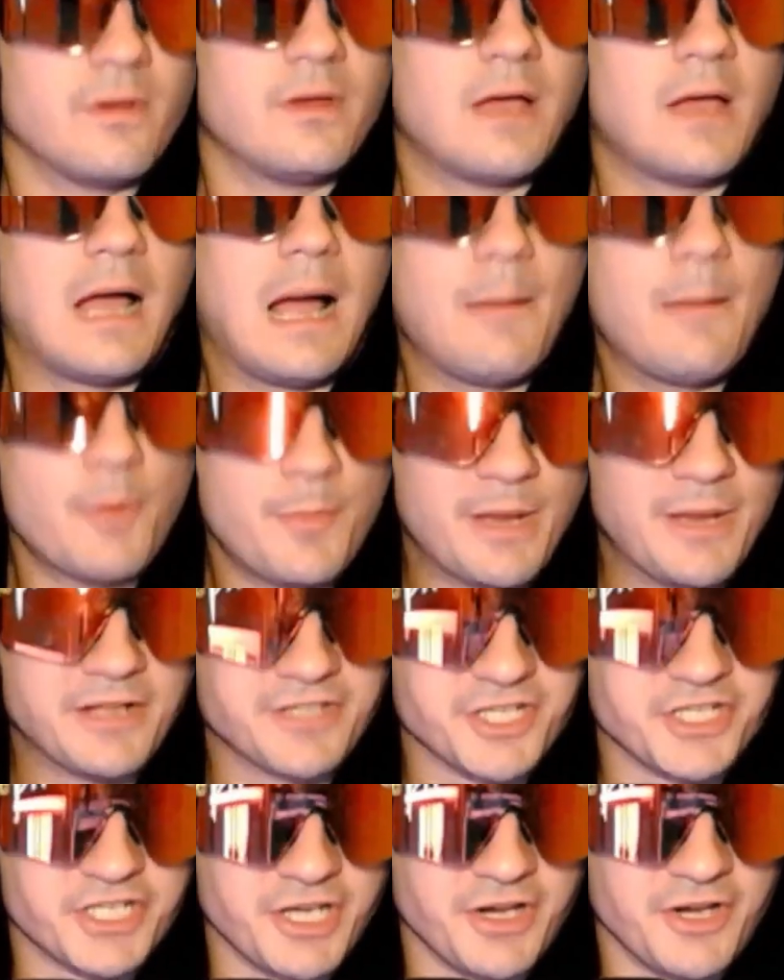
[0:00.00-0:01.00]
I'm about
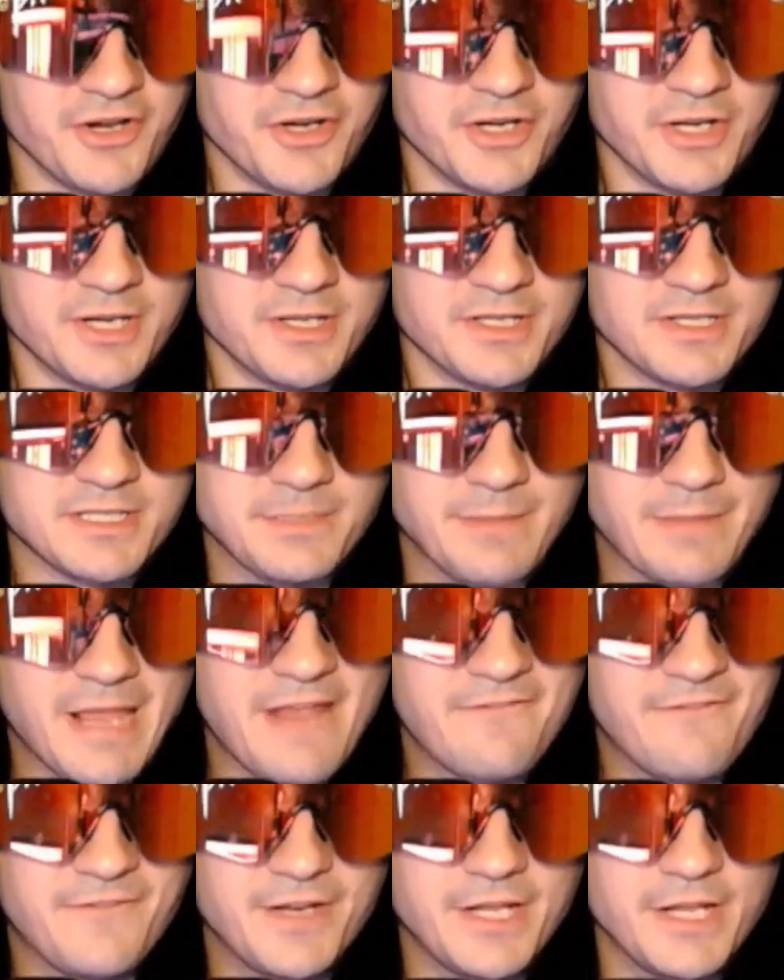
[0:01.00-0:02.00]
to share some
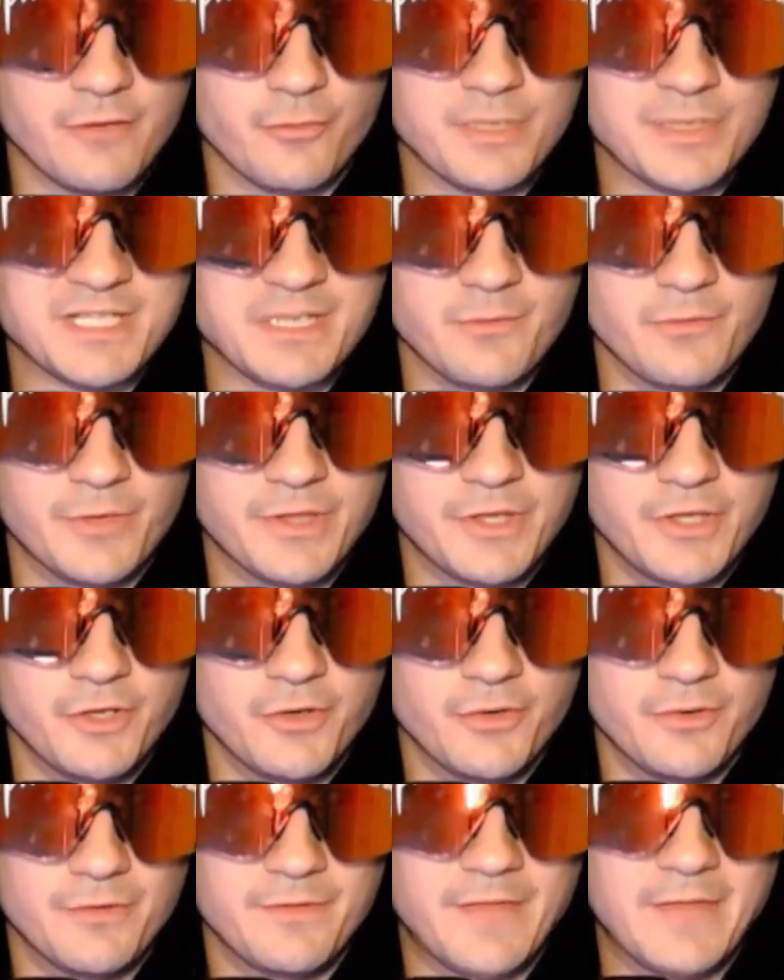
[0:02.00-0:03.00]
infinite wisdom with
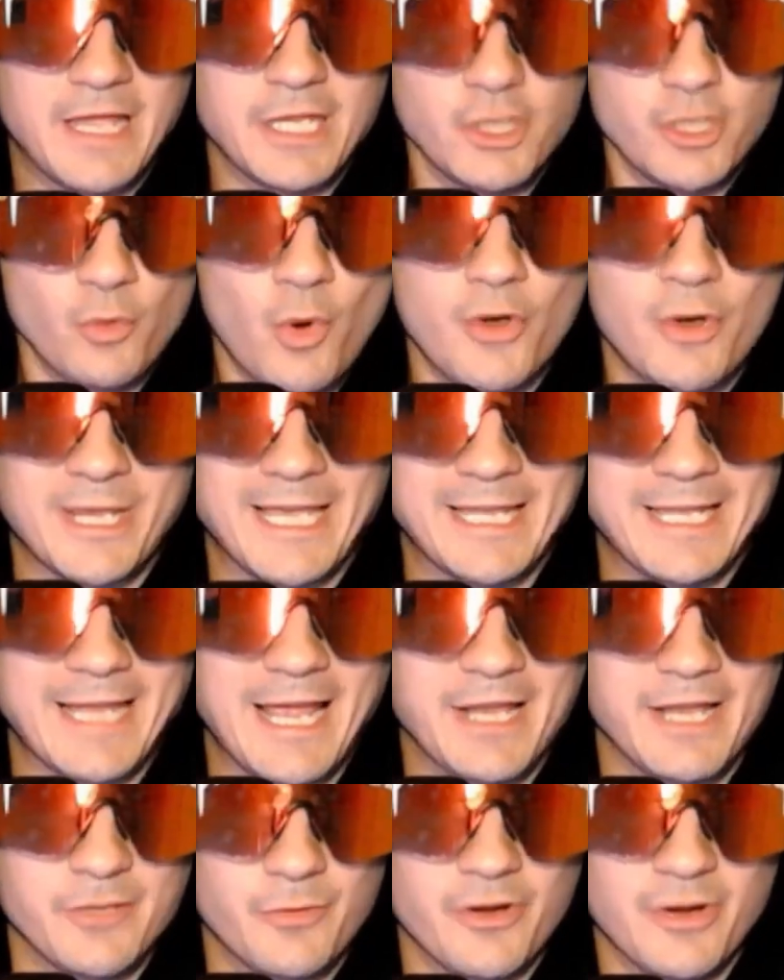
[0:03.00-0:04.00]
you that you won't get
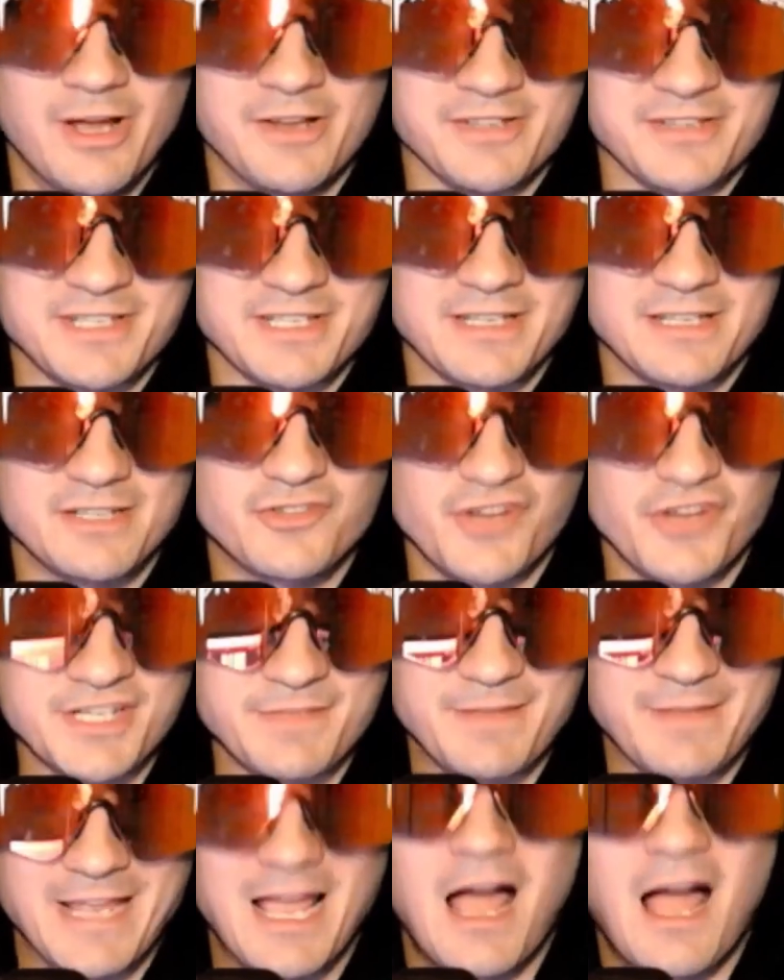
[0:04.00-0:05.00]
anywhere else. Trust
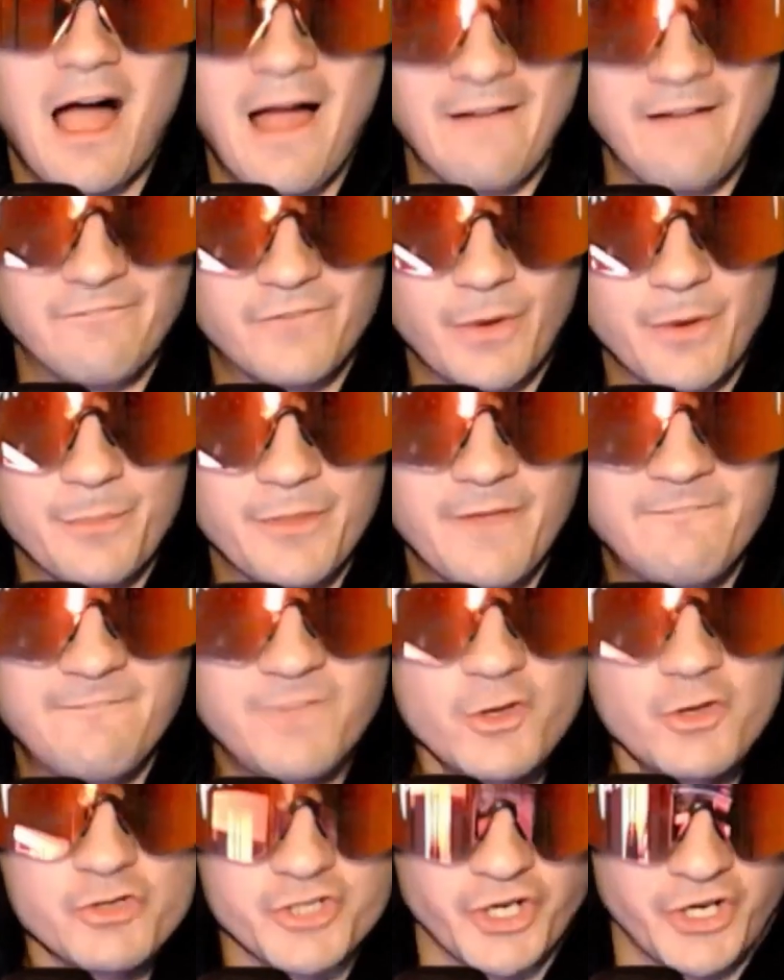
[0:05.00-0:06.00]
me, I'm from the
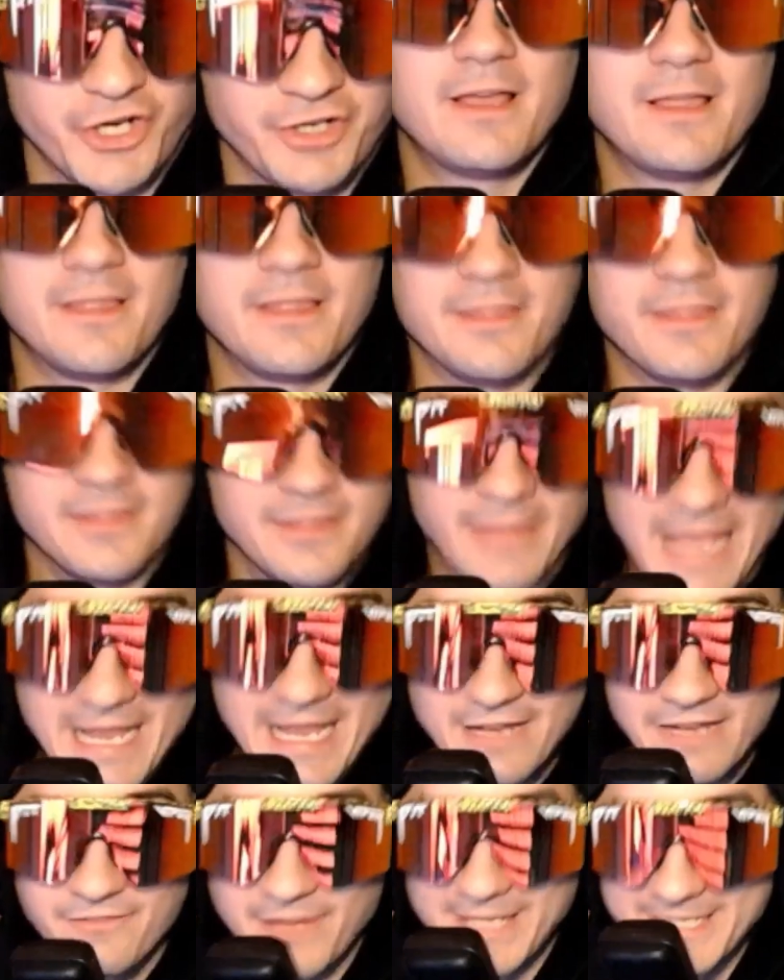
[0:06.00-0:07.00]
future. They
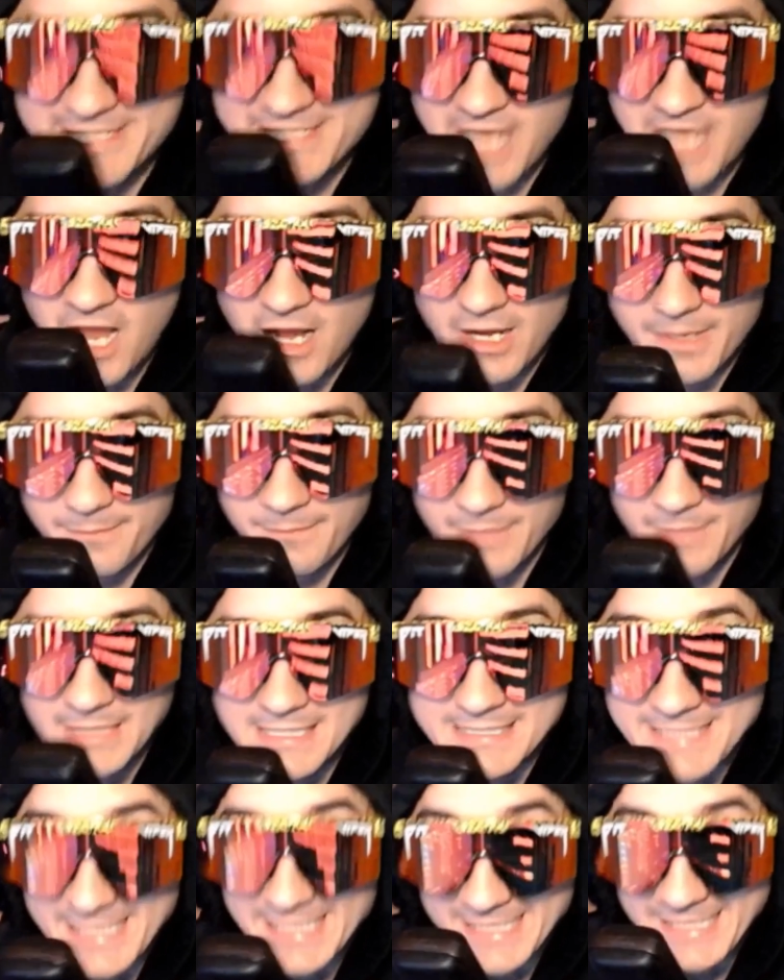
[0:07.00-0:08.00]
invented time
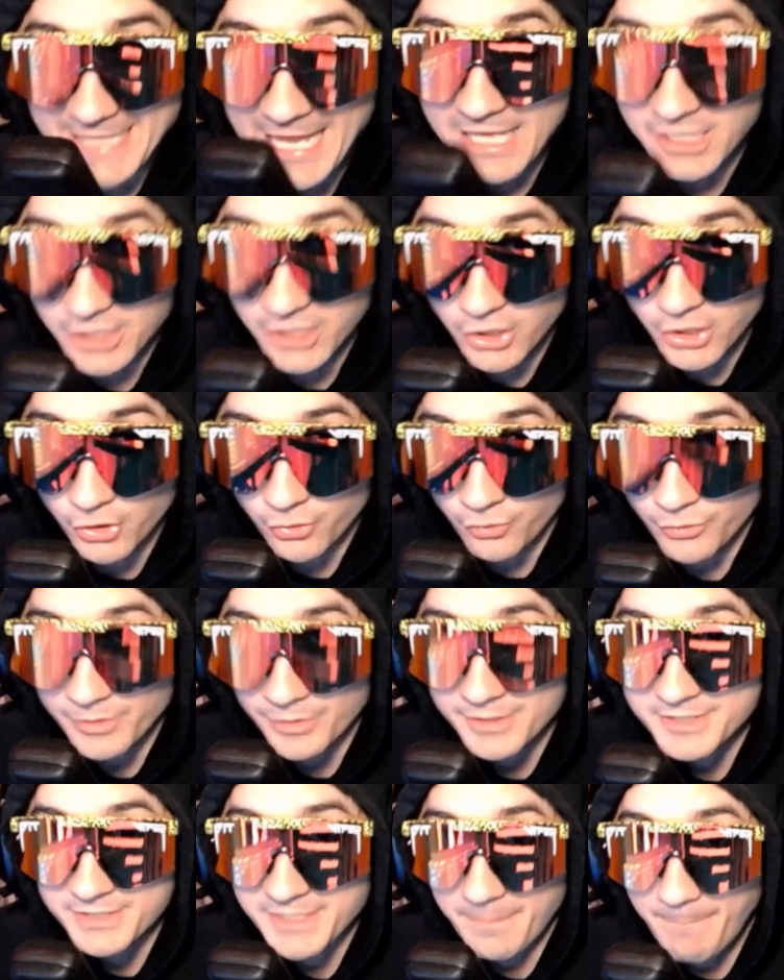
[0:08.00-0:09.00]
to get you
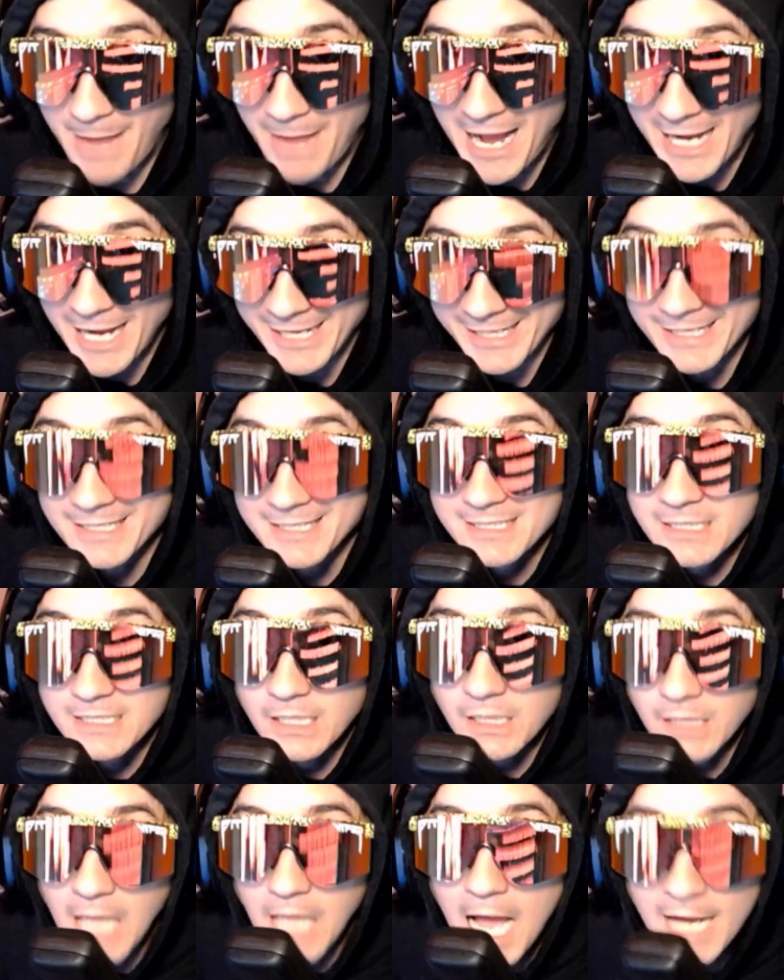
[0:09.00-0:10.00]
to buy
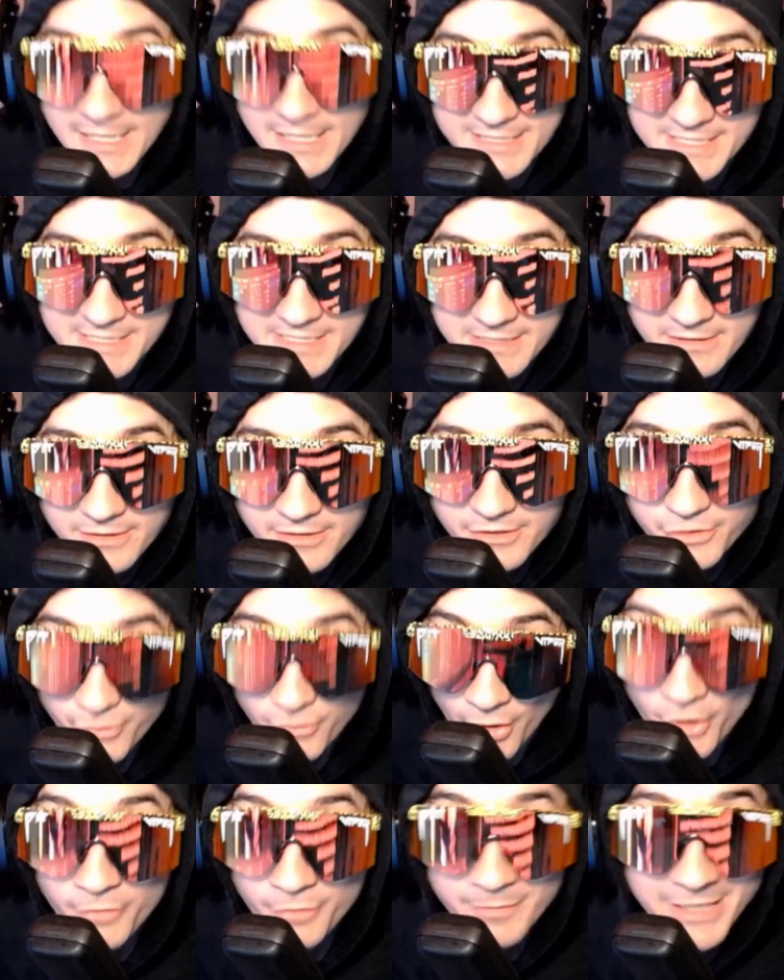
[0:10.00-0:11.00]
clocks. You
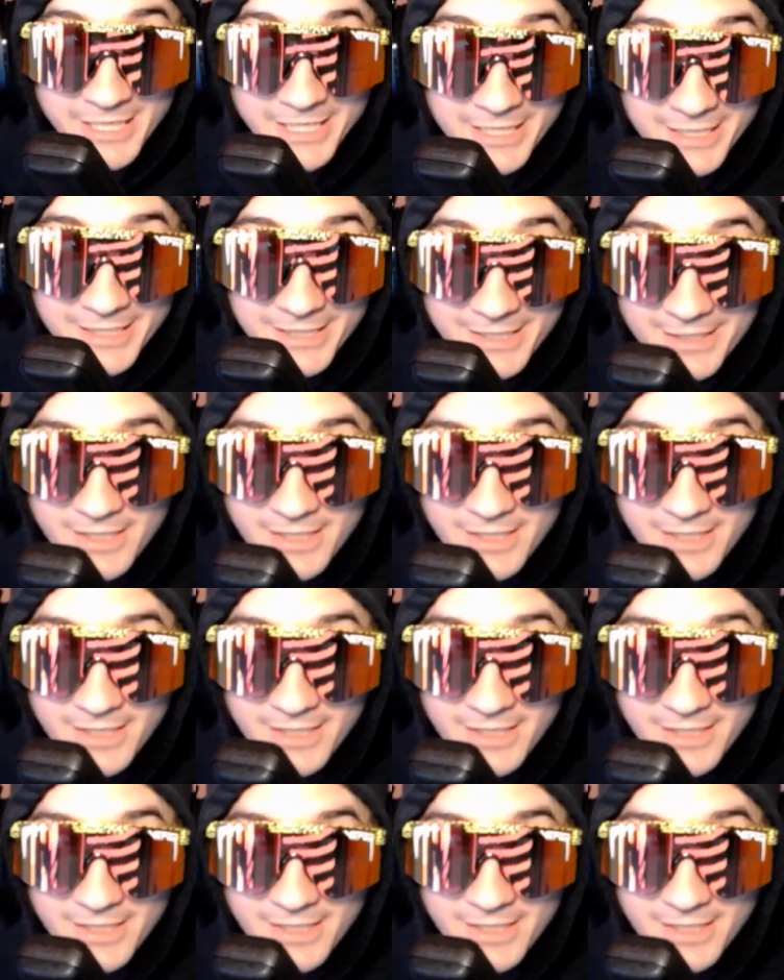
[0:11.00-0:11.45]
heard me.